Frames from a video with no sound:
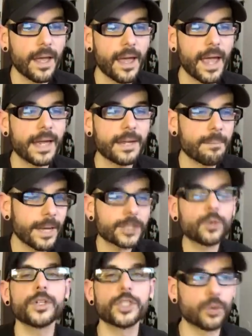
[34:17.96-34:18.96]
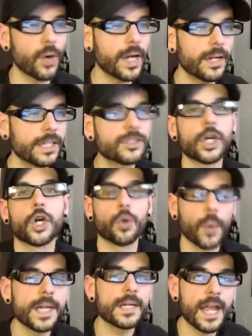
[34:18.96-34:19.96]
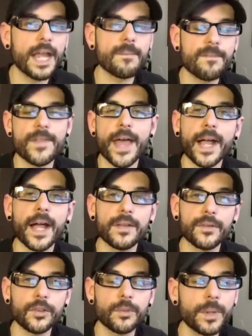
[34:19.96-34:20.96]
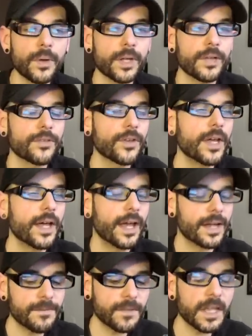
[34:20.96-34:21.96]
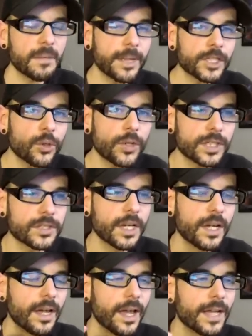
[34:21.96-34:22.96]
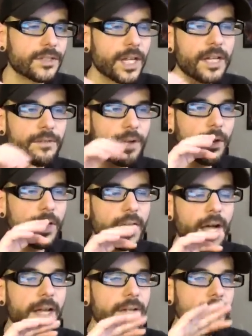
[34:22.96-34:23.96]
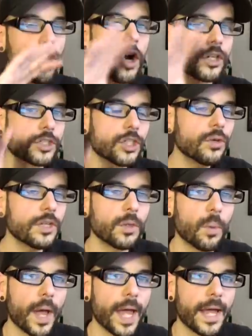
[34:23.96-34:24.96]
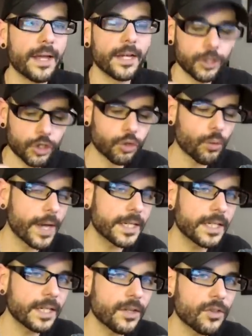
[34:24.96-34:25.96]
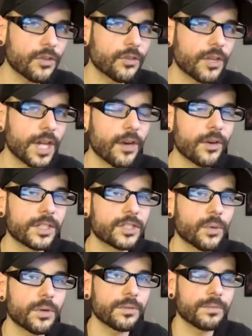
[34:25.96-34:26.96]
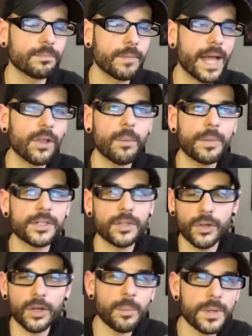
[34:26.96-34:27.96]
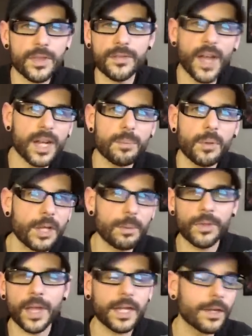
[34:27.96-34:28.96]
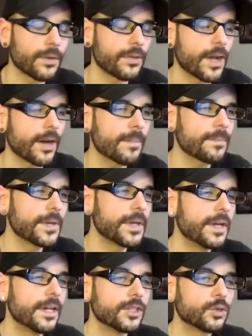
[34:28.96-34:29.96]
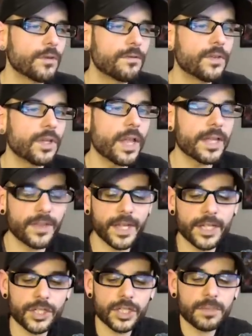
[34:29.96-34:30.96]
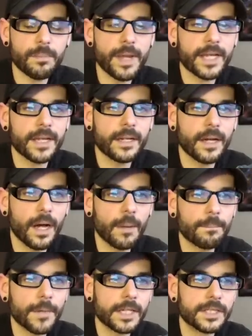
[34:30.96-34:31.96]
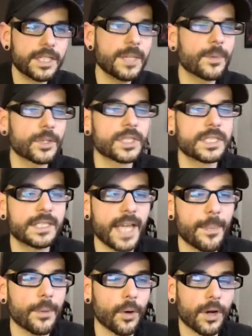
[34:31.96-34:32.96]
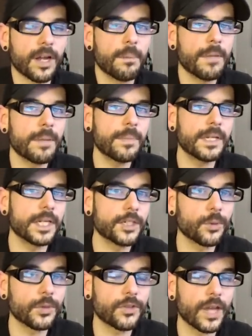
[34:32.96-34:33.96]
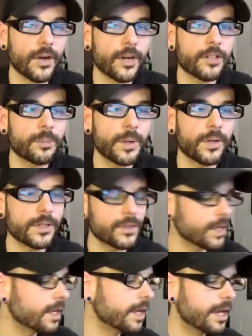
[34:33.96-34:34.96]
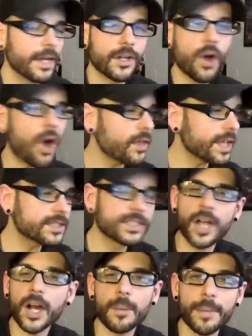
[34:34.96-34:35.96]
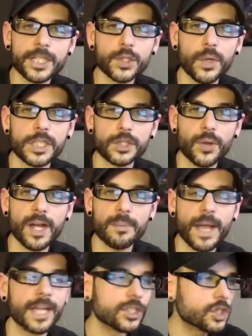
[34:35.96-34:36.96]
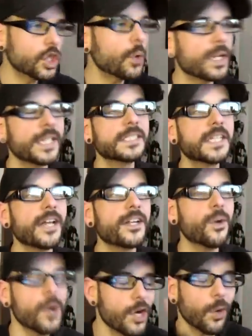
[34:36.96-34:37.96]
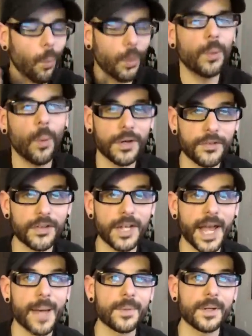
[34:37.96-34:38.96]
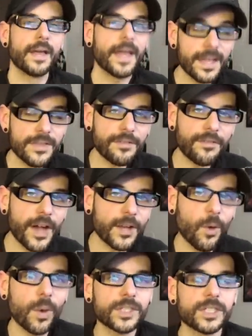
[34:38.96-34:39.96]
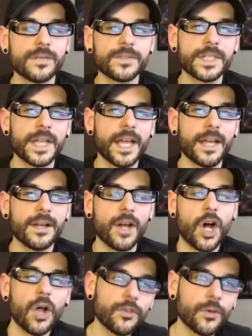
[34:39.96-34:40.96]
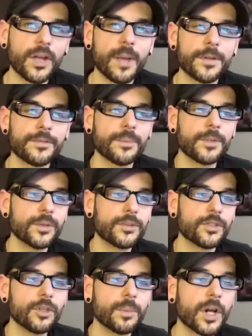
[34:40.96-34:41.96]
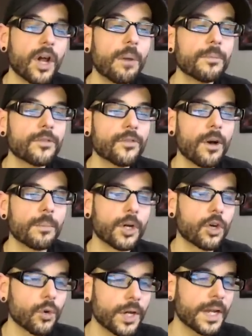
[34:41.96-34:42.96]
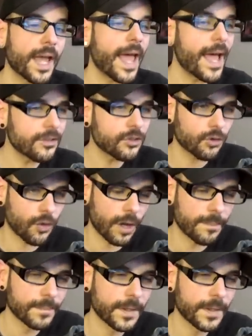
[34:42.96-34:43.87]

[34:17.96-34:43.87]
And Metroid Dread is a great name for that kind of experience. And I feel like Metroid is, has, in a very kind of cartoony way, treaded into the scary sort of element a little bit. They've kind of played with that here and there. So I feel like they could just make it a, a deeper step or commitment into a scary experience and call that sucker Metroid Dread, man. Do it, Nintendo. We want to see it happen. And the final question of today, also coming from YouTube, comes from Crit Astra.